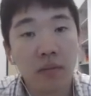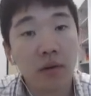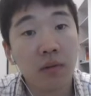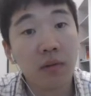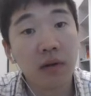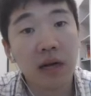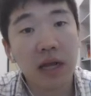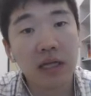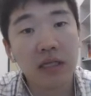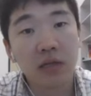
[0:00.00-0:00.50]

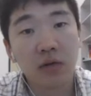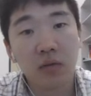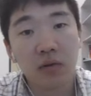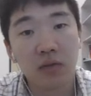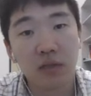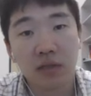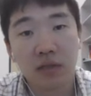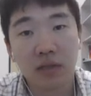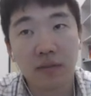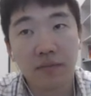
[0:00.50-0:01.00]

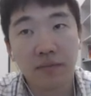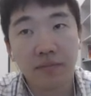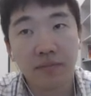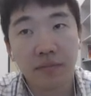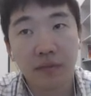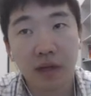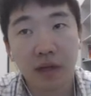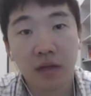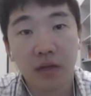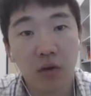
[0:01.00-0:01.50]
electrons
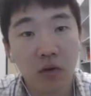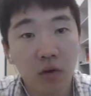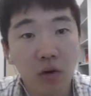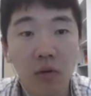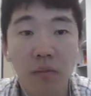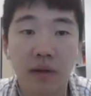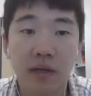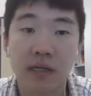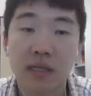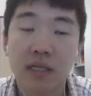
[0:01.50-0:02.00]
in the
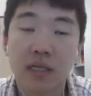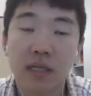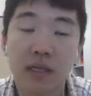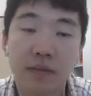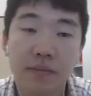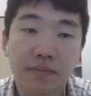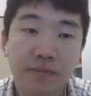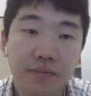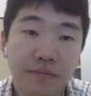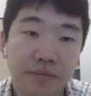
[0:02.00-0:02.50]
orbit.
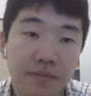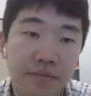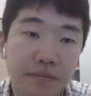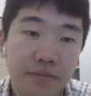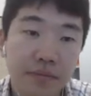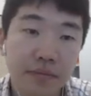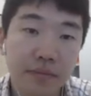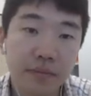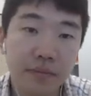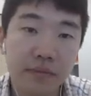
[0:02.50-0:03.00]

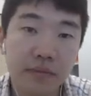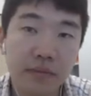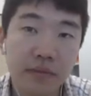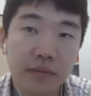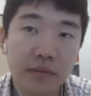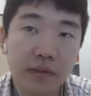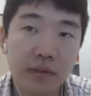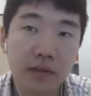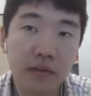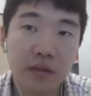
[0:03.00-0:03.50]

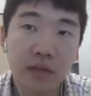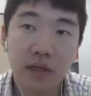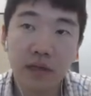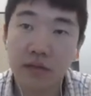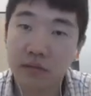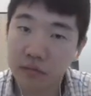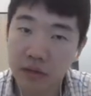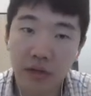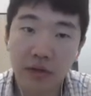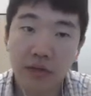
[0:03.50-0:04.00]

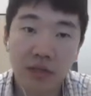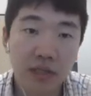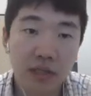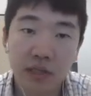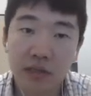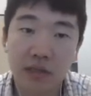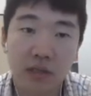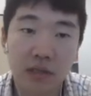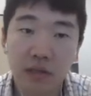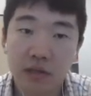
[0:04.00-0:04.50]
Then there is
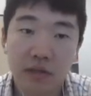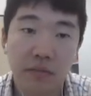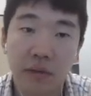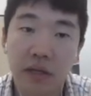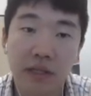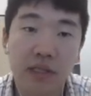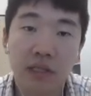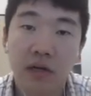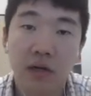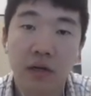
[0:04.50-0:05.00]
it
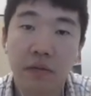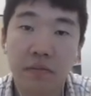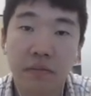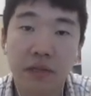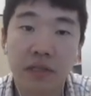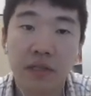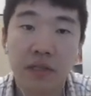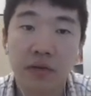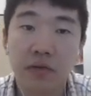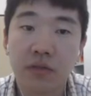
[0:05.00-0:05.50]
basically
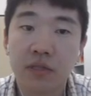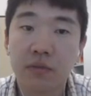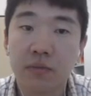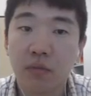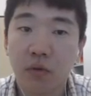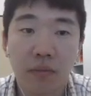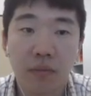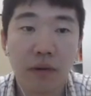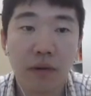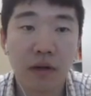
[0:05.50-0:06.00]
means there is
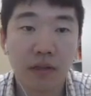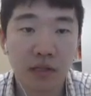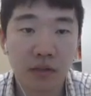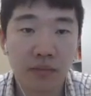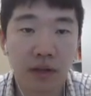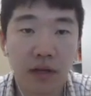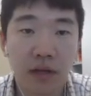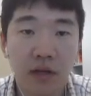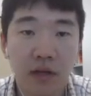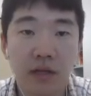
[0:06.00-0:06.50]
more
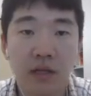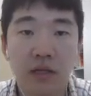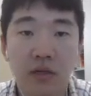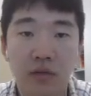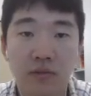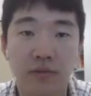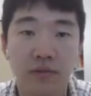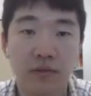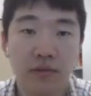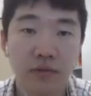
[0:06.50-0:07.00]
possibility
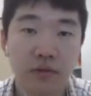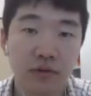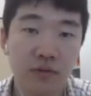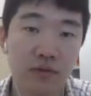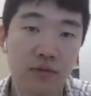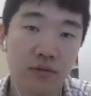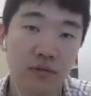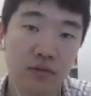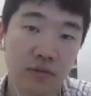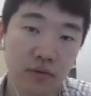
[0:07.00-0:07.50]

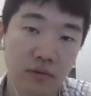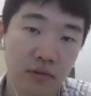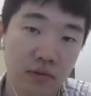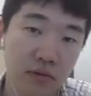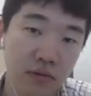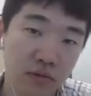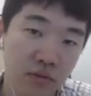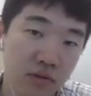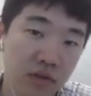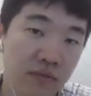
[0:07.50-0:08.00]
to
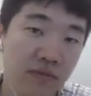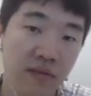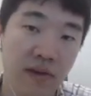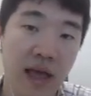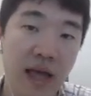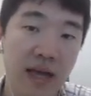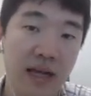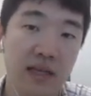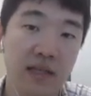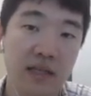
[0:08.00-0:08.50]

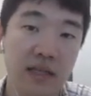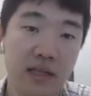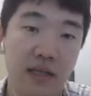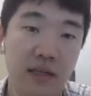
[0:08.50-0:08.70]
deflect